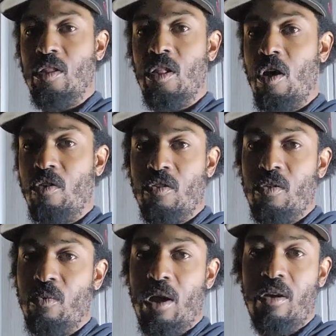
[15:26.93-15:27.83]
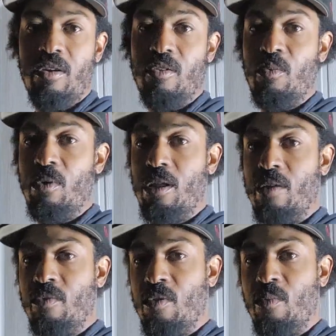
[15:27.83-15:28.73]
loss on the record, it's
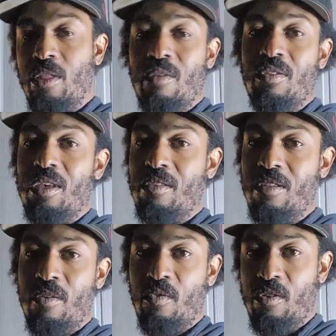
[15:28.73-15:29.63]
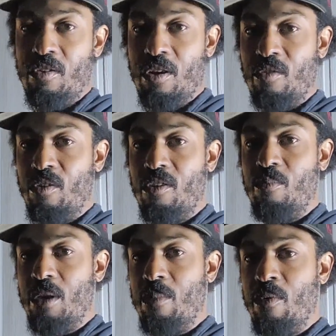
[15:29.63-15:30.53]
whatever. Everything he's done for his country, his
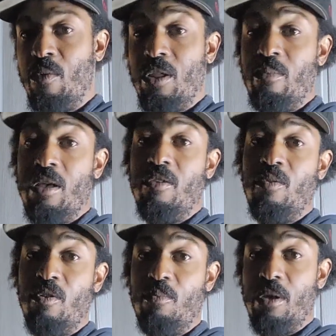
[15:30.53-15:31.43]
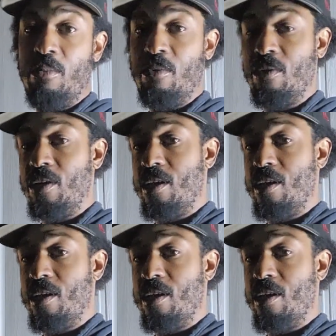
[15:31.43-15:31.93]
people, what he means to his people.